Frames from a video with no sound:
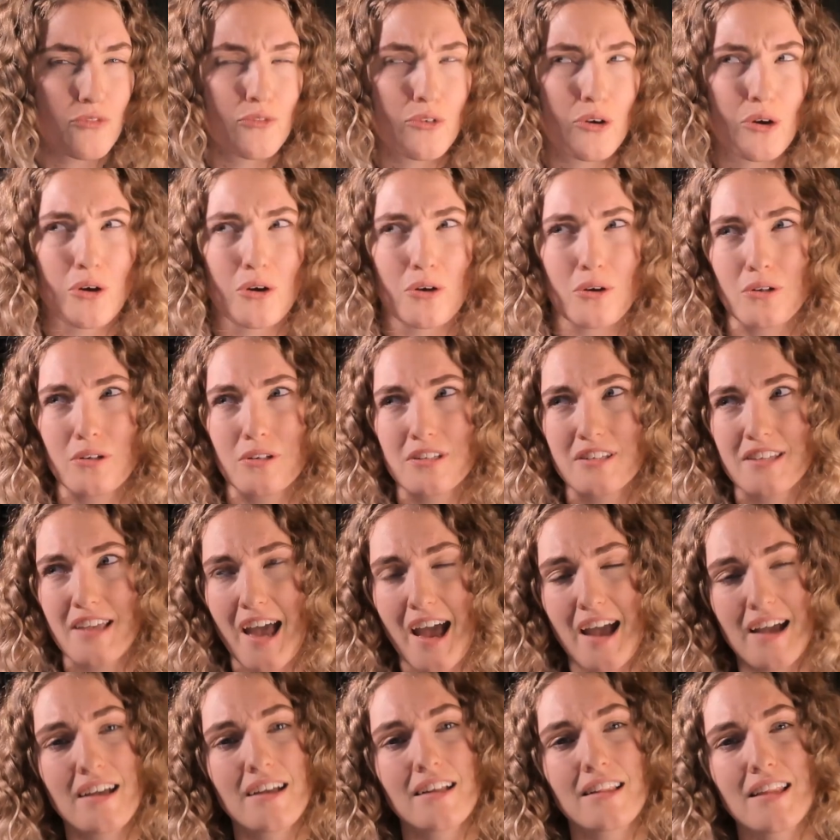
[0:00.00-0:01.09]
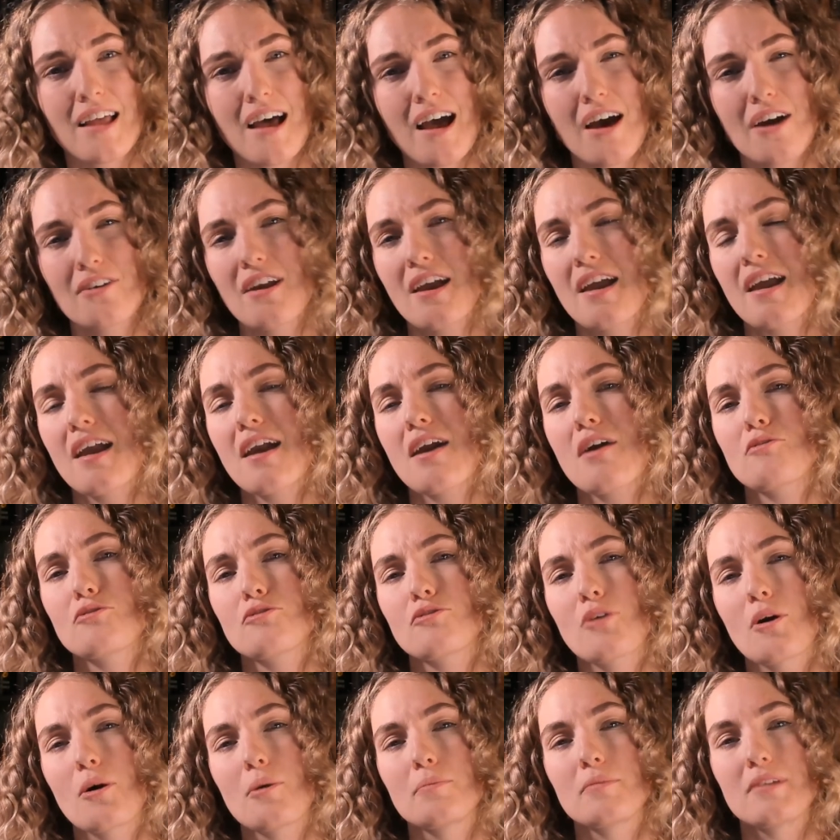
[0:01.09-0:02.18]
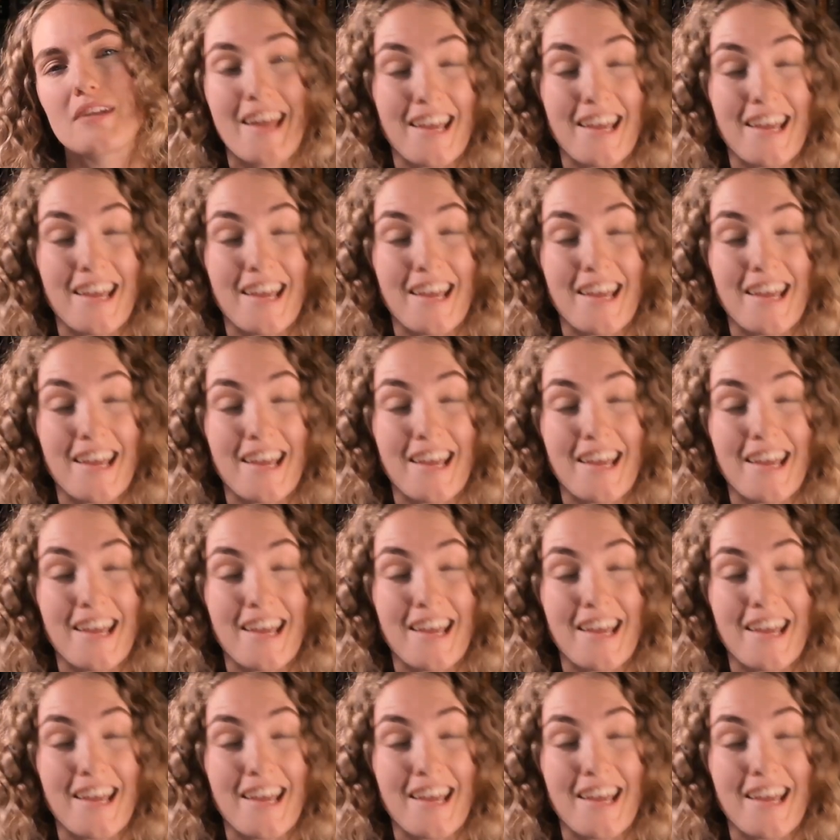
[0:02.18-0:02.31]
called Akelarre from